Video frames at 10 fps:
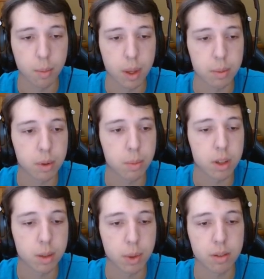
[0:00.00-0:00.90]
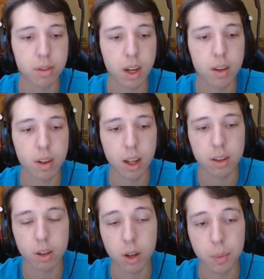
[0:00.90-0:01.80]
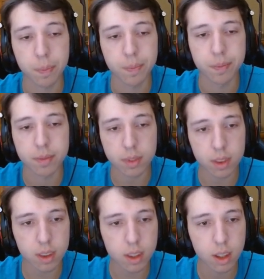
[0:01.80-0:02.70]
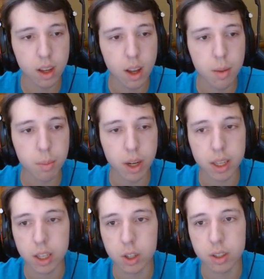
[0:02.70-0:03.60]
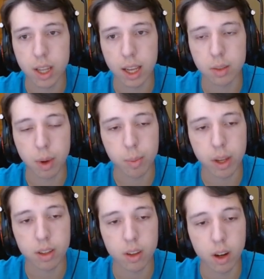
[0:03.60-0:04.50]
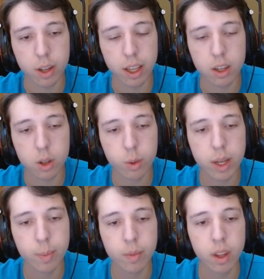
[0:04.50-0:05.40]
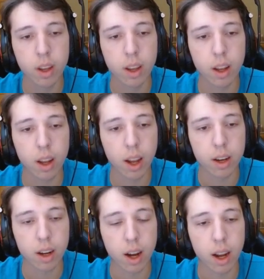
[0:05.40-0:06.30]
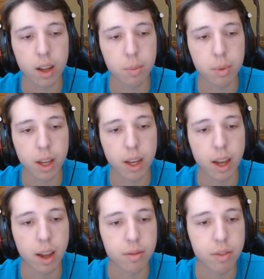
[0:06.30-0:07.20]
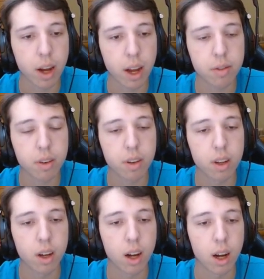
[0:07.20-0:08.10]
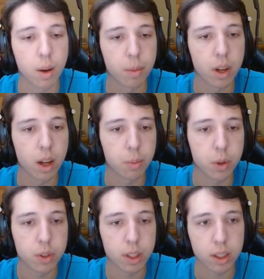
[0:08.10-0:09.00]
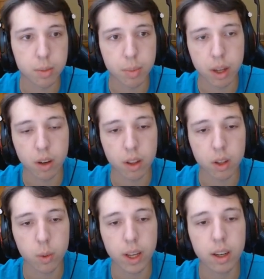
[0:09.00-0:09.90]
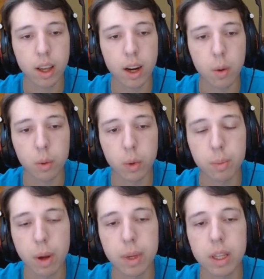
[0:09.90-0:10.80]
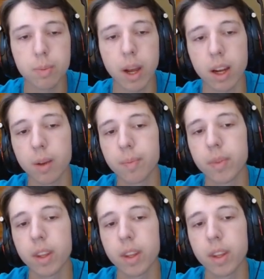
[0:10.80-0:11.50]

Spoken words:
Maybe bishop f5, I don't know. But he just takes my piece on h3, and I play f5, abusing this pin on the queen, and I want to win my piece back.